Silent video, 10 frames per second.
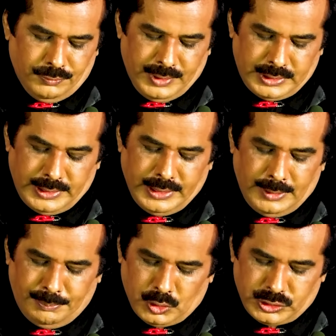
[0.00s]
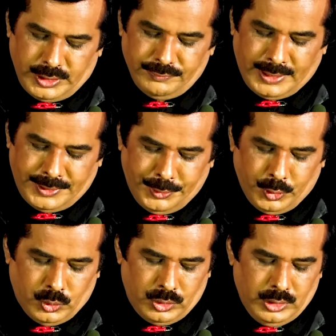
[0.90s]
with it in a positive
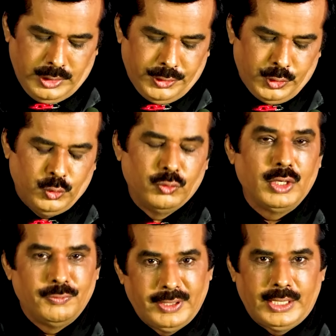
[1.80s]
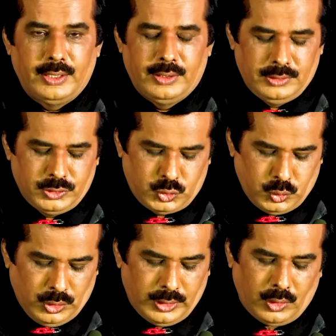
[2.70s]
attitude, you will win
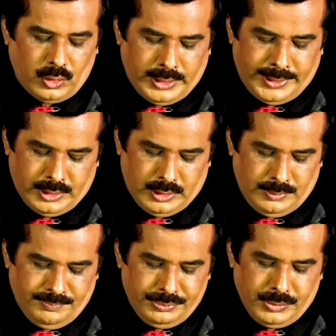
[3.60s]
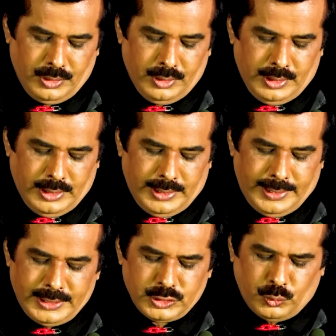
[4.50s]
sooner or later.
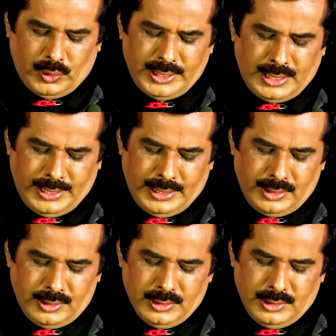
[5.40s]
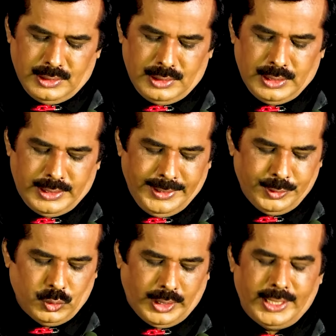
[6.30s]
It is quite like
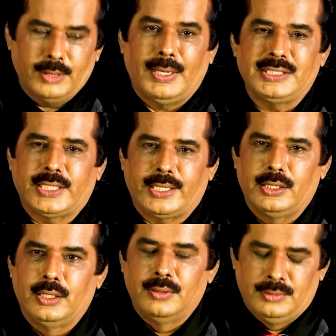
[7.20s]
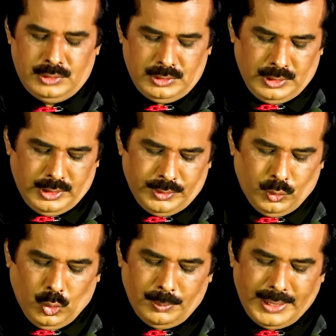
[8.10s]
learning to ride a bicycle.
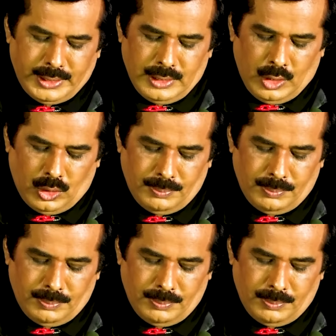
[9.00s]
No matter